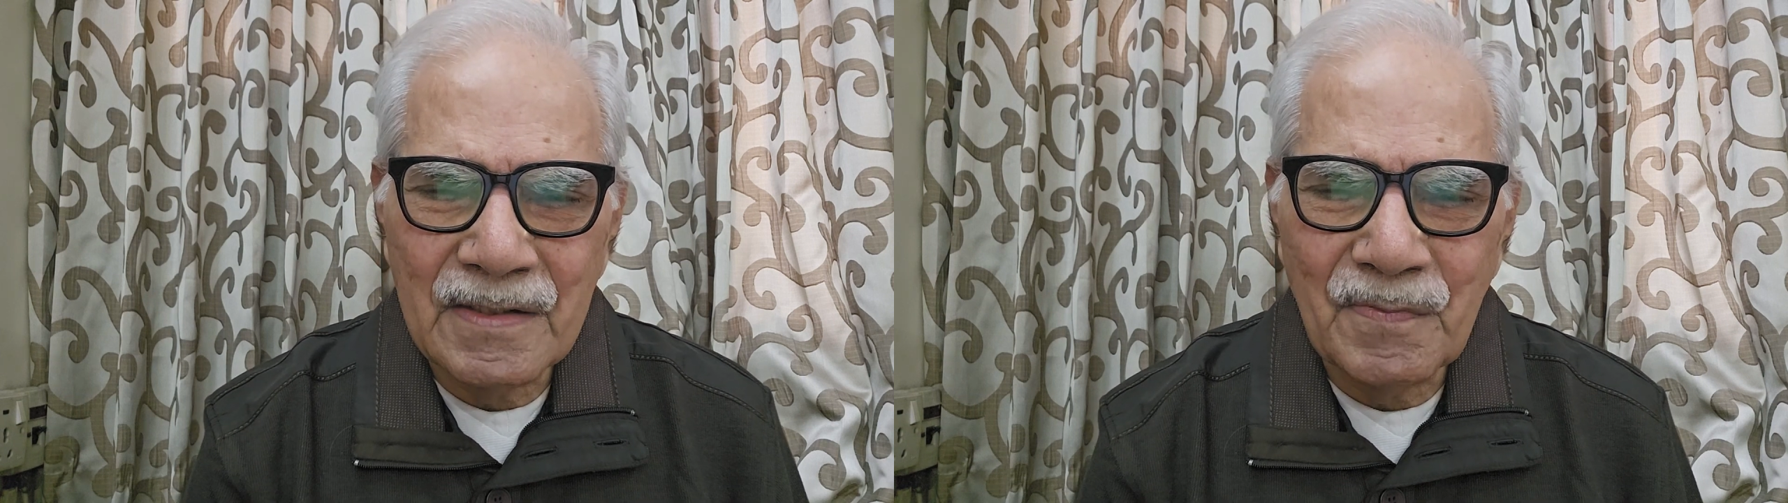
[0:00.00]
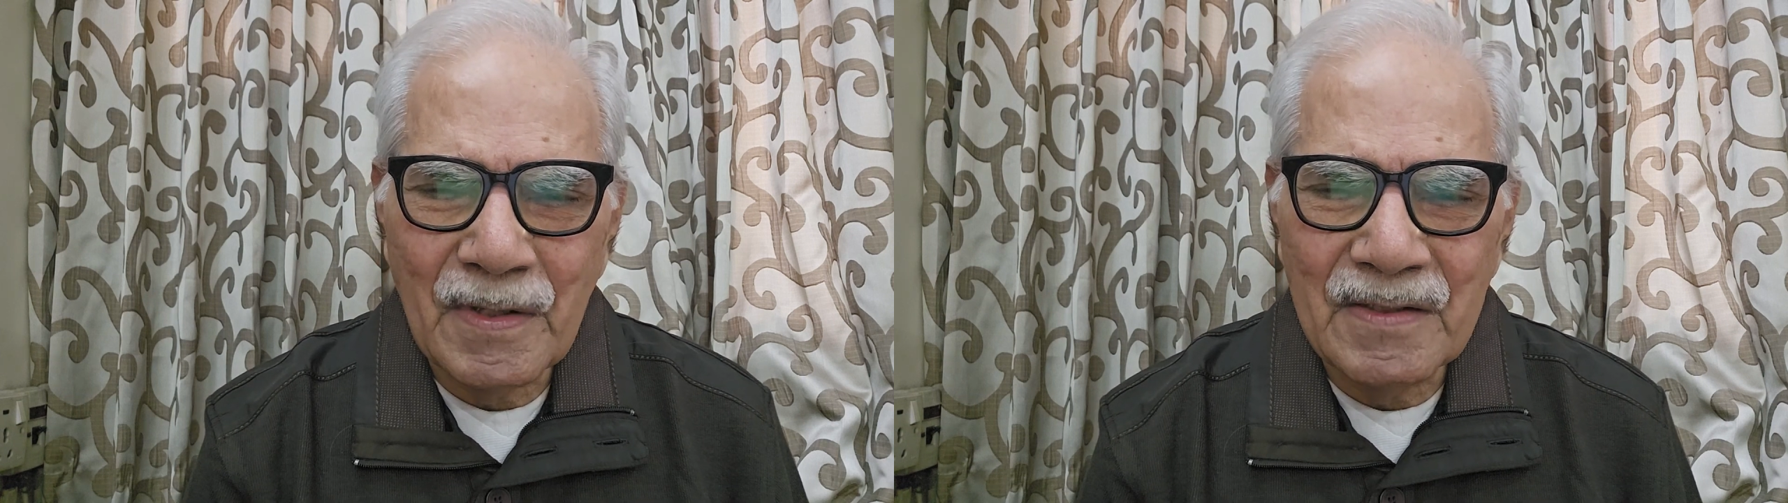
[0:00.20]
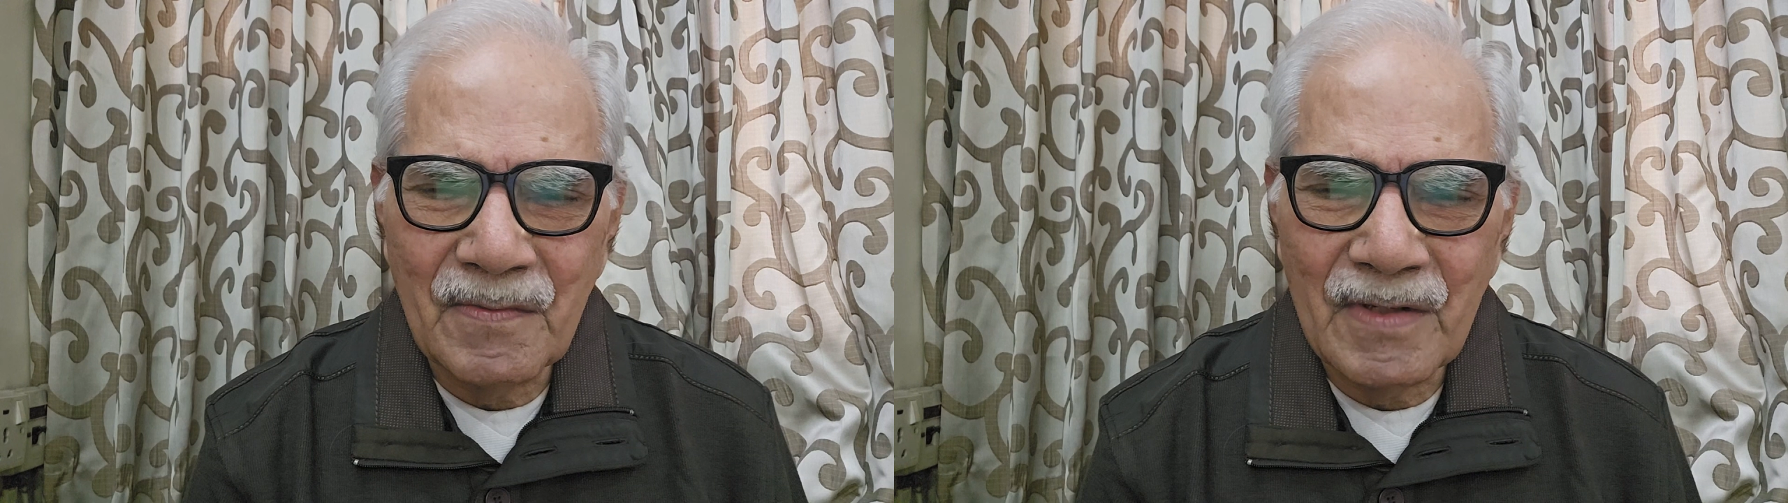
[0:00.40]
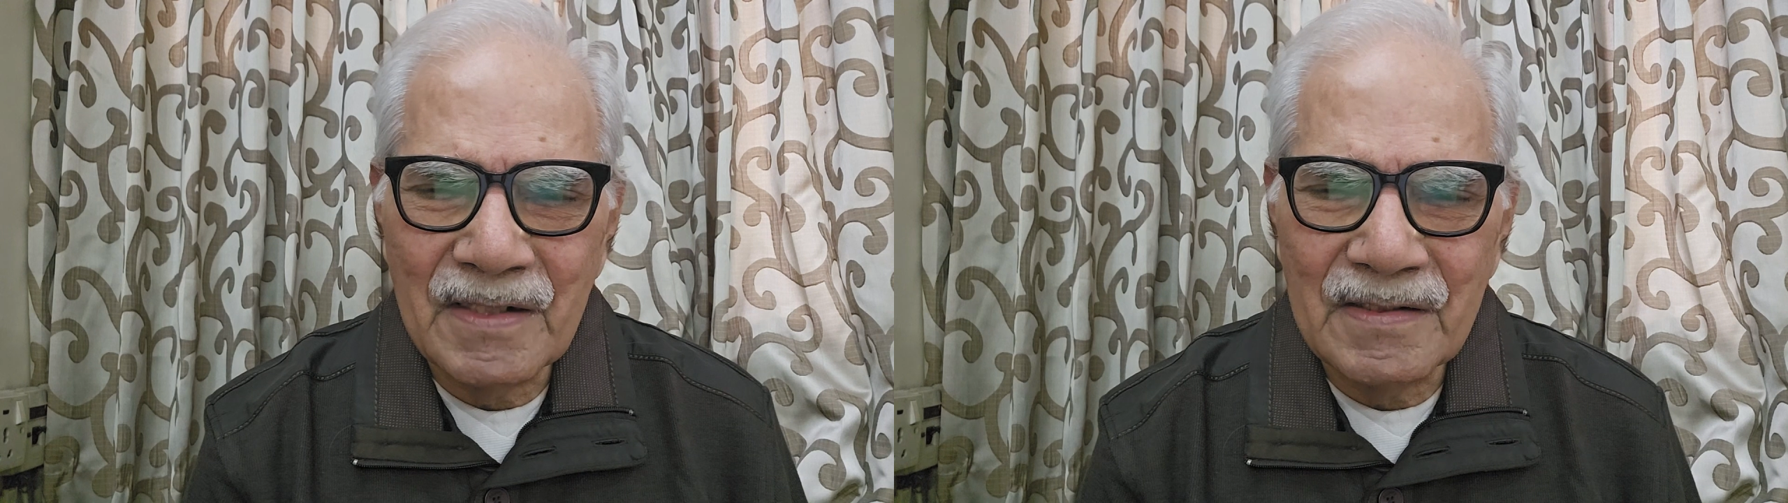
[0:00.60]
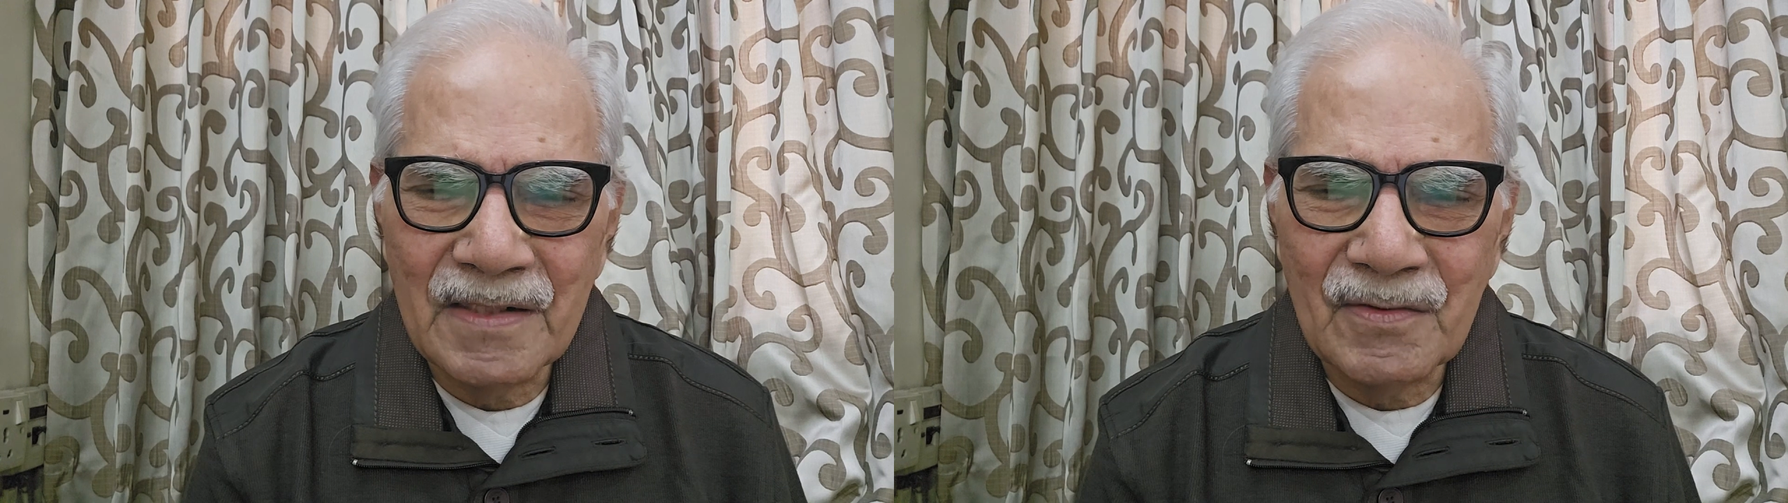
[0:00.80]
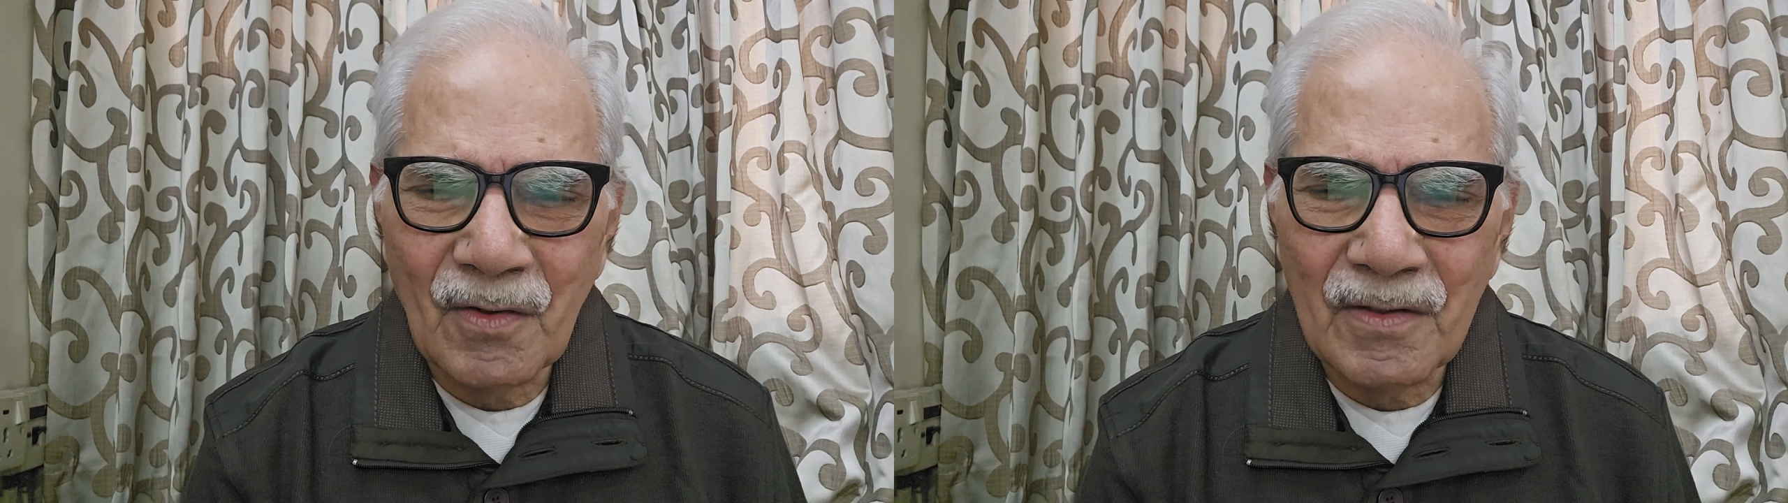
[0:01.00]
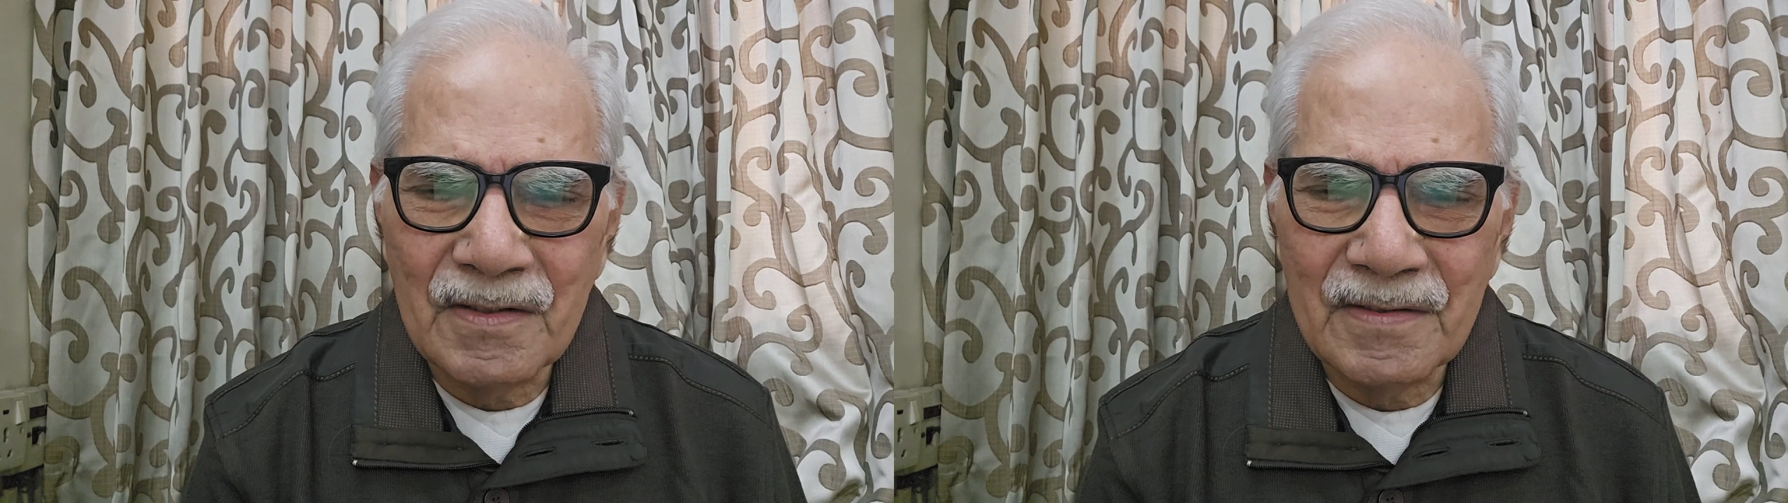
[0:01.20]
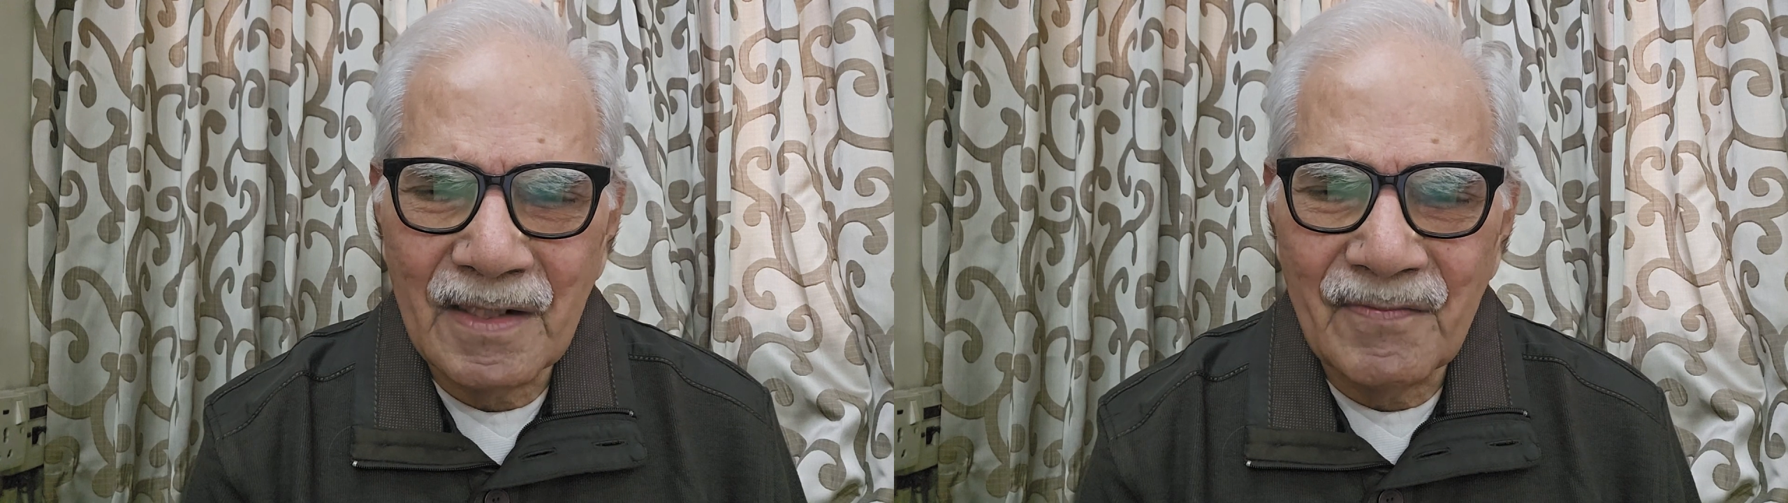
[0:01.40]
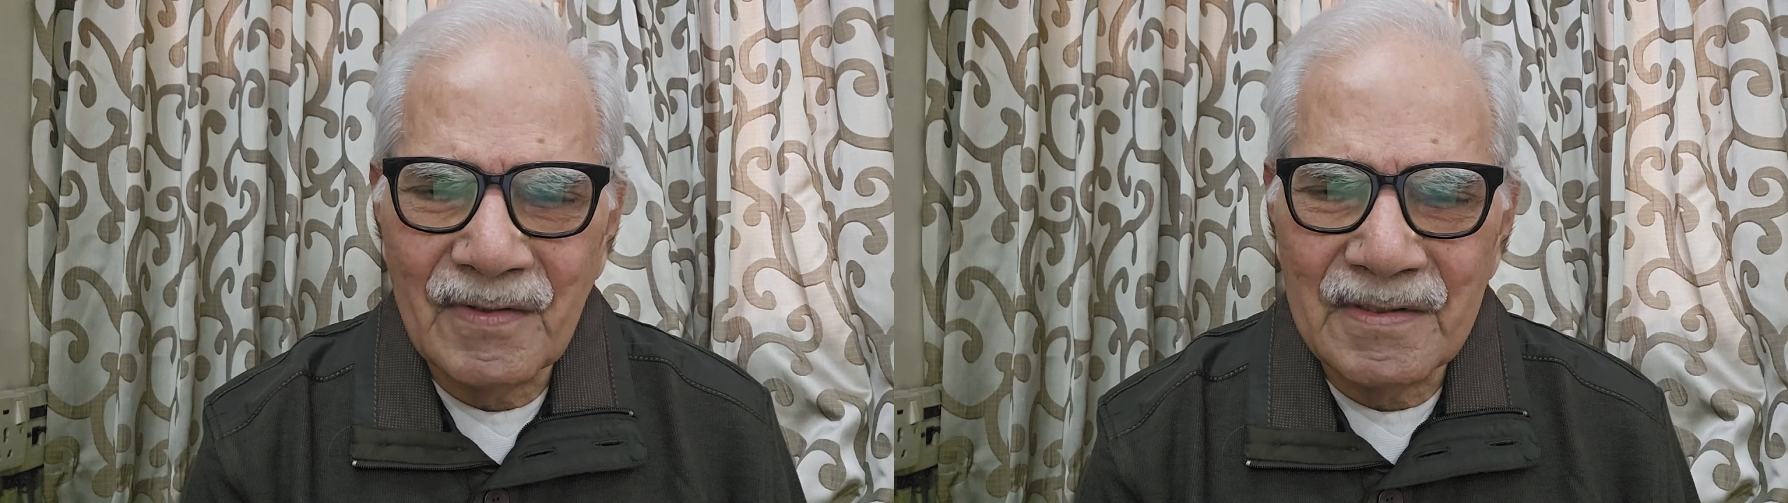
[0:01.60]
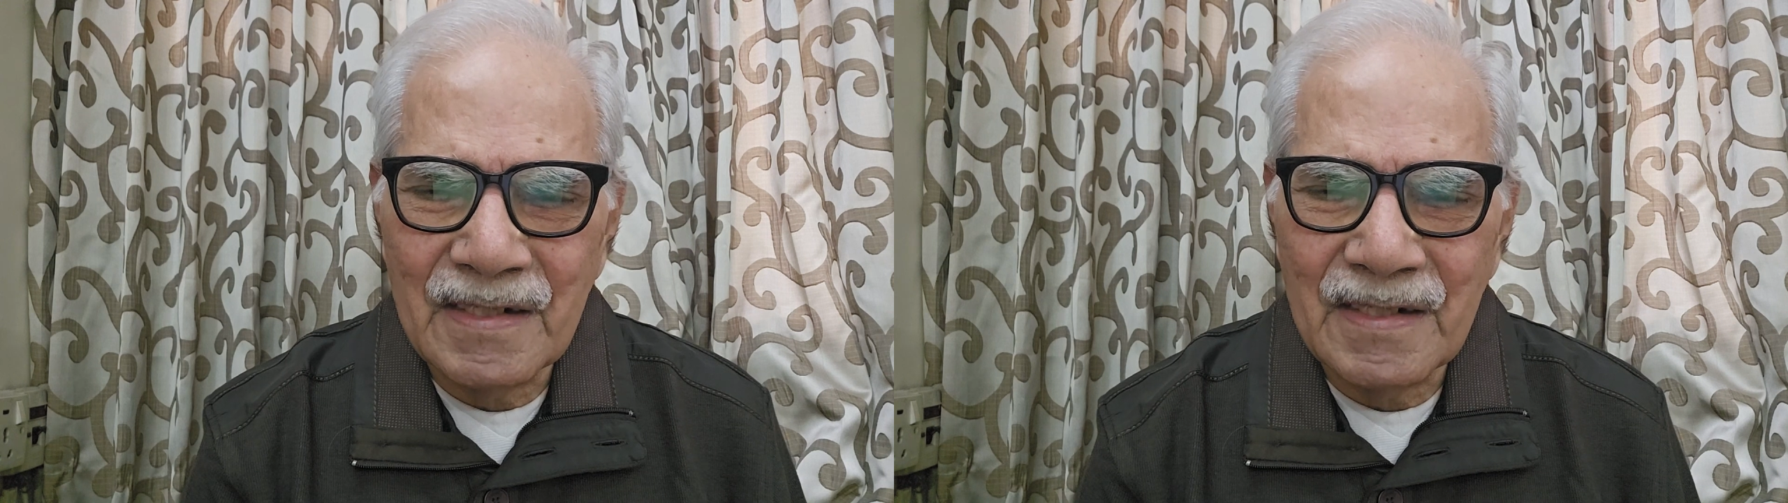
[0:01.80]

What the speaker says: specifications or the service